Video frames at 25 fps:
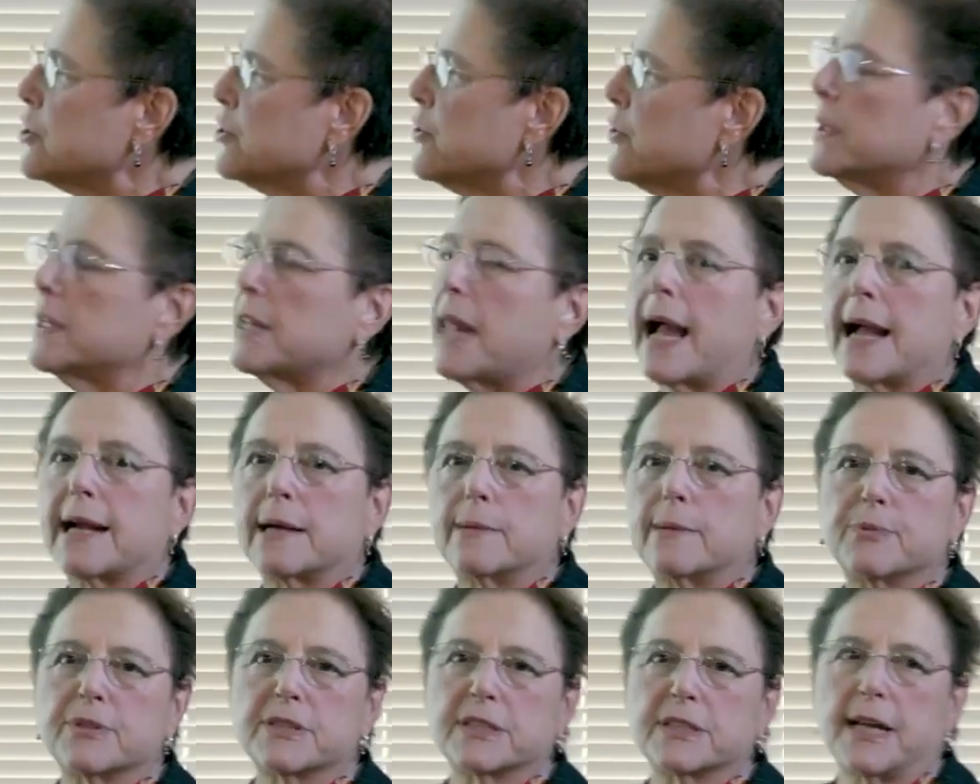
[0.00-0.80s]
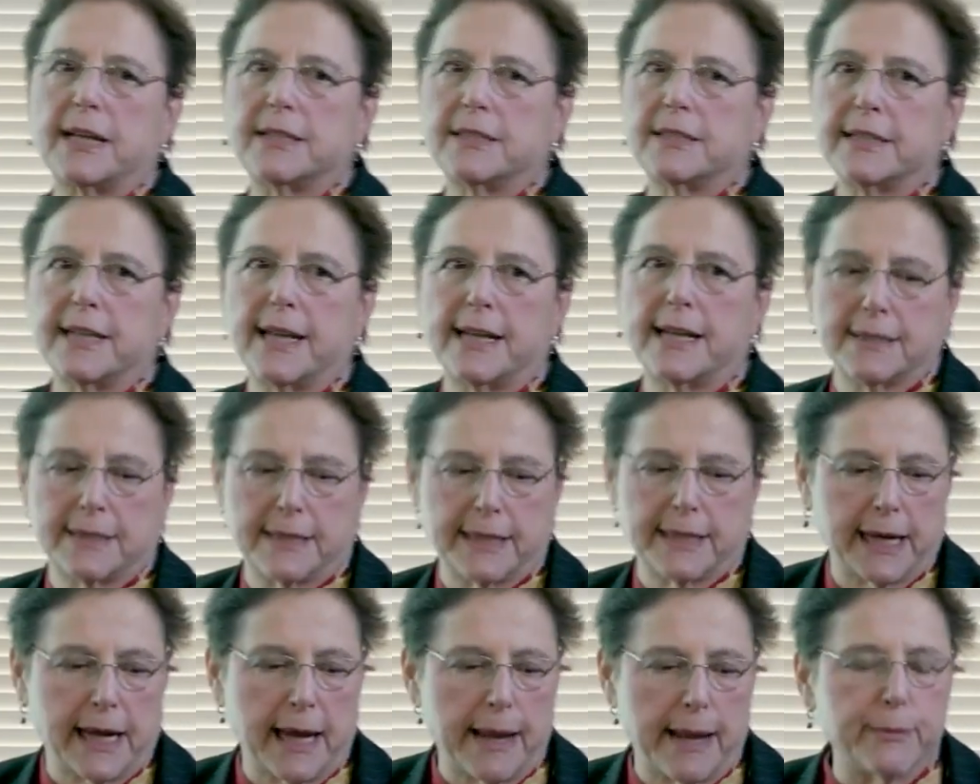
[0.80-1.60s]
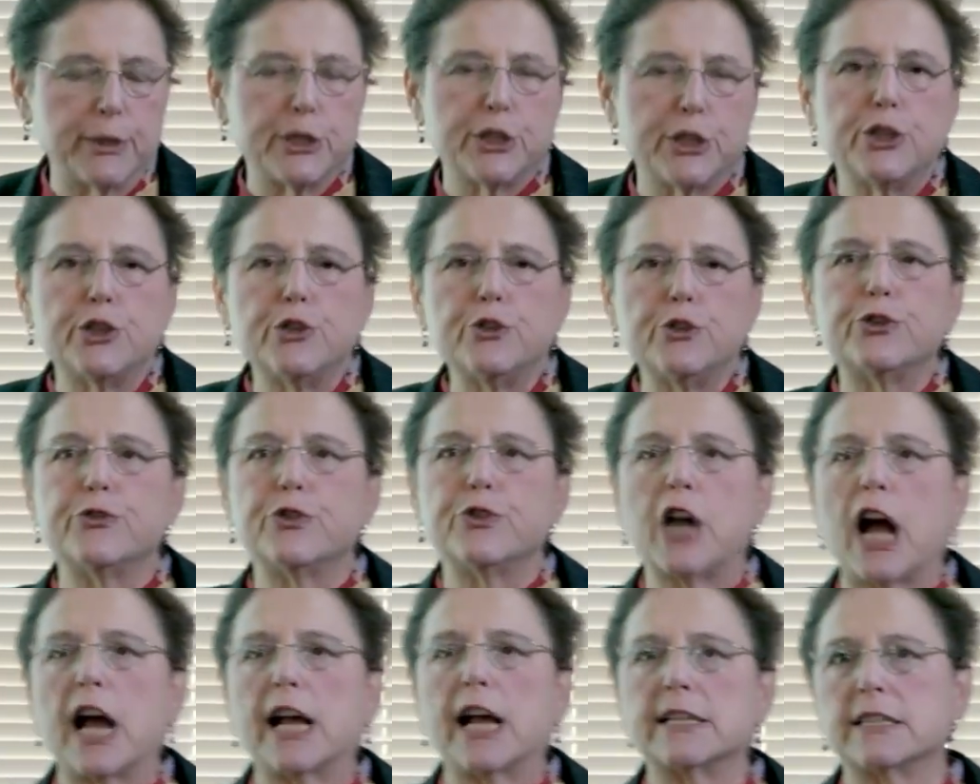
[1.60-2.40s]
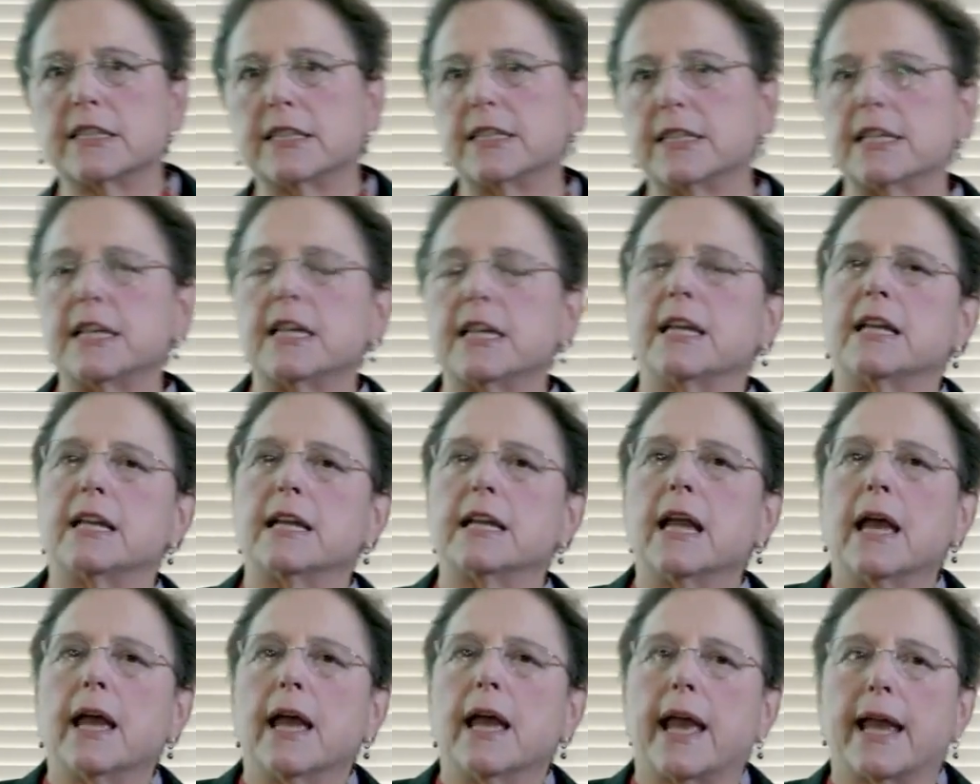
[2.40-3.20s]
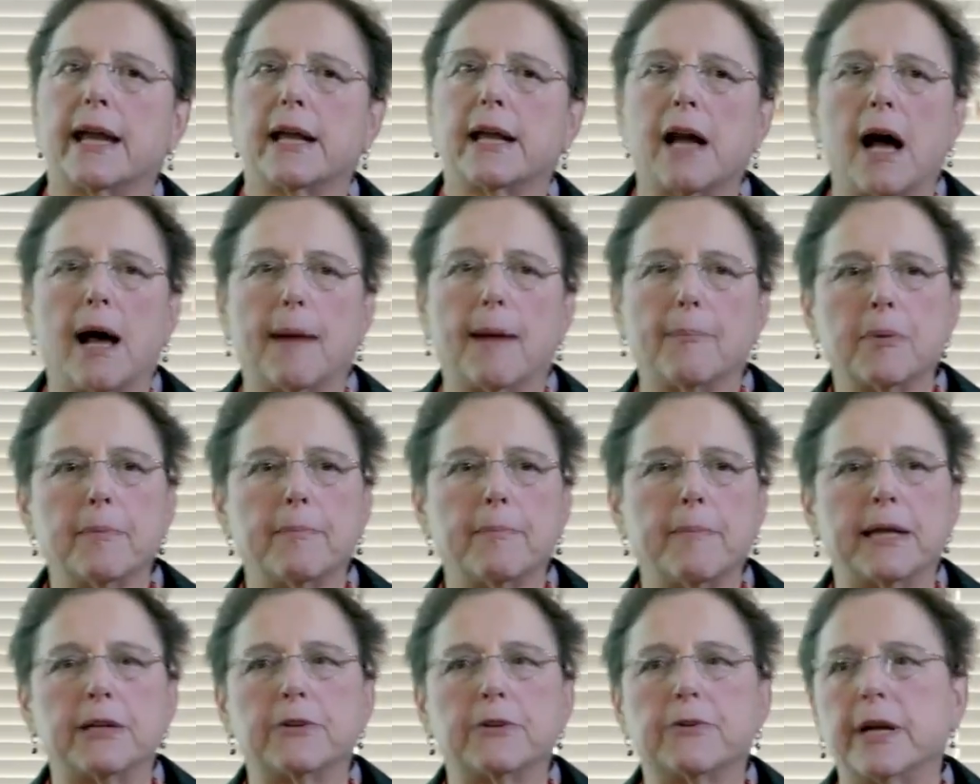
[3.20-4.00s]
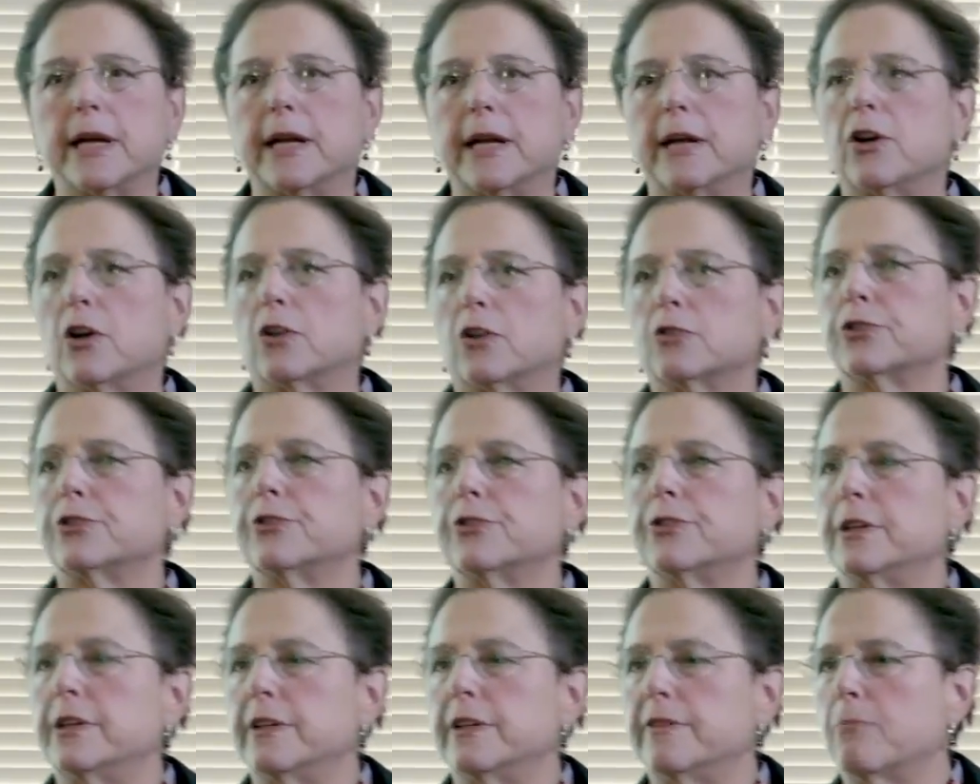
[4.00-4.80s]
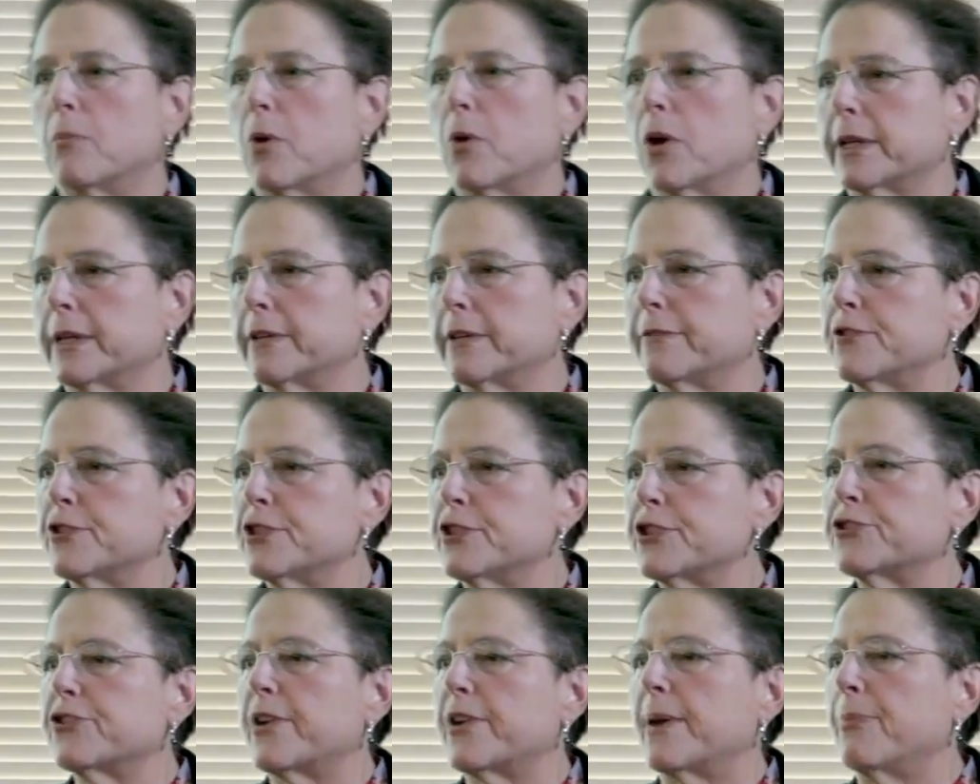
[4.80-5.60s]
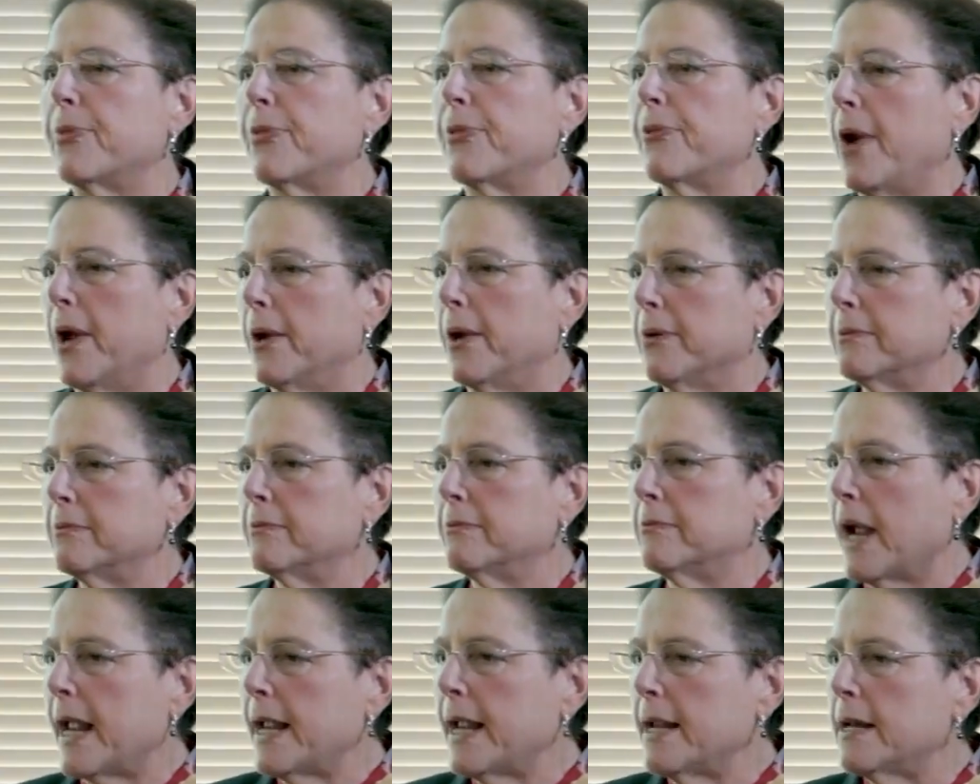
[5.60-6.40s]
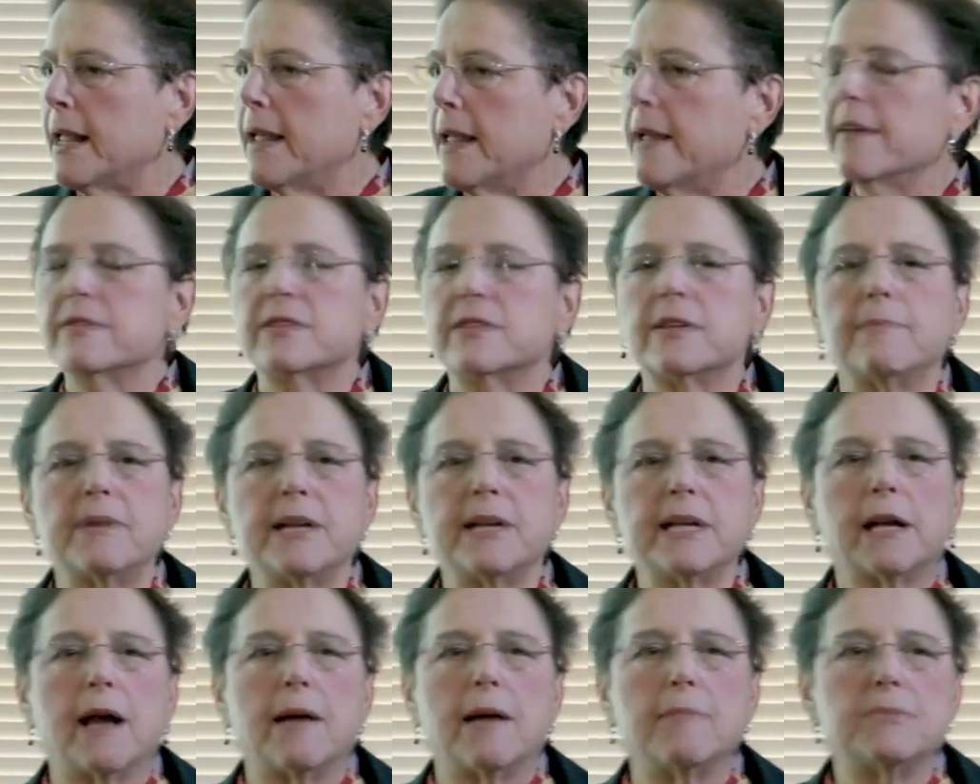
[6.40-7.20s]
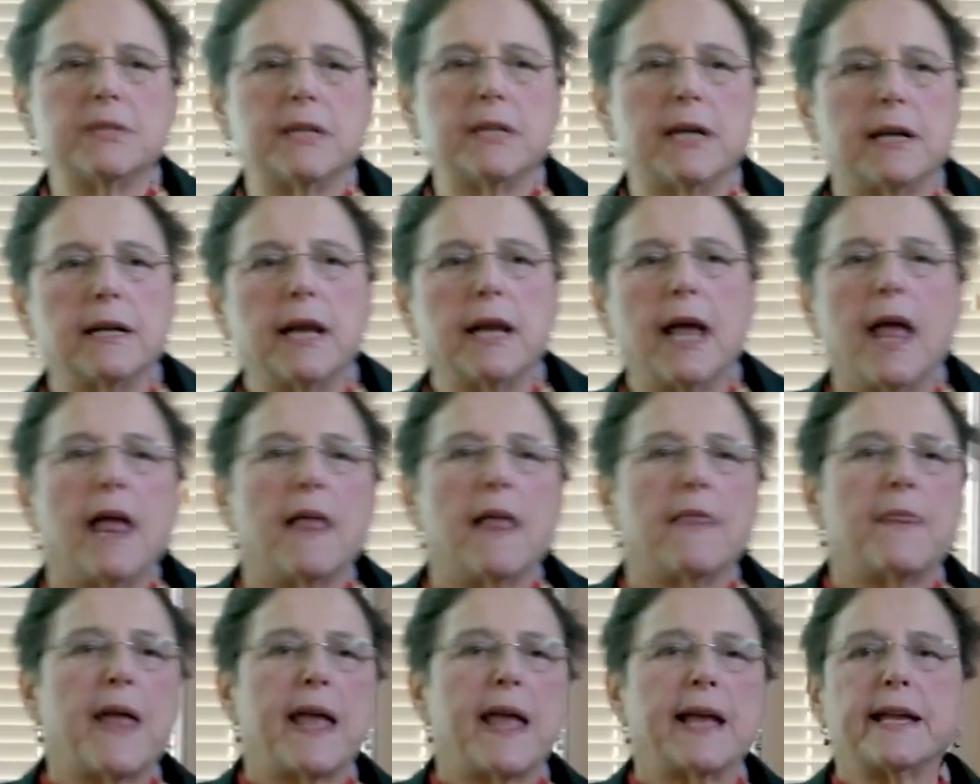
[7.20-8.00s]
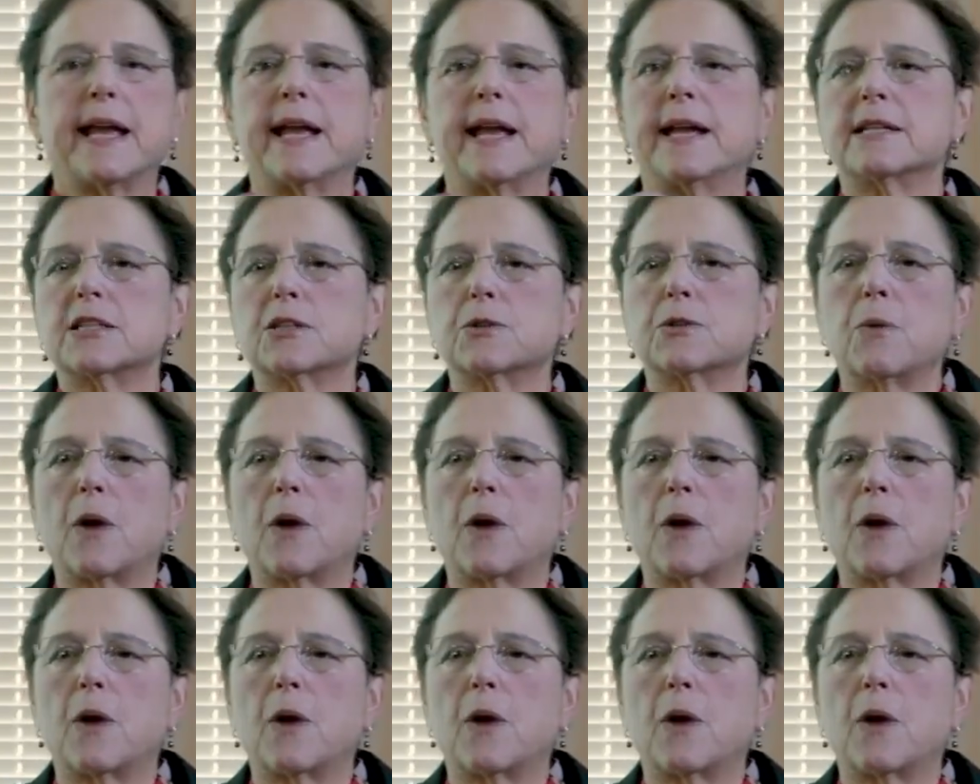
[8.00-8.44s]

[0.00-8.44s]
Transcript: also a lack of precise testing. I mean, you do not see a complementary and alternative market for strep throat, right? Somebody comes in, they can't